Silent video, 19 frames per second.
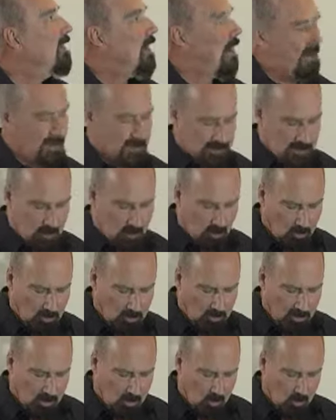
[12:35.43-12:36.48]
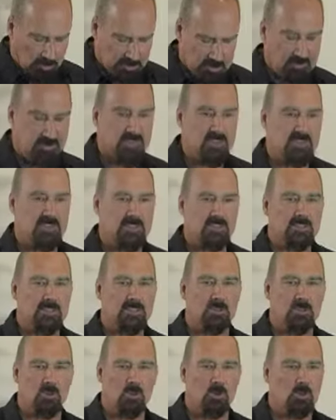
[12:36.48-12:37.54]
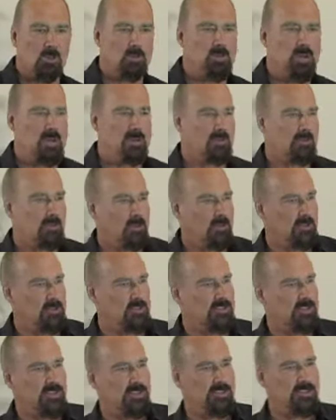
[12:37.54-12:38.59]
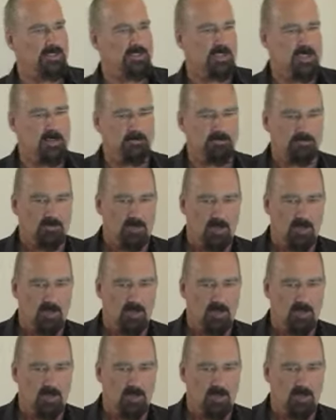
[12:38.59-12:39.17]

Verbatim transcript: And it's all, about, quantum physics is all about uncertainty.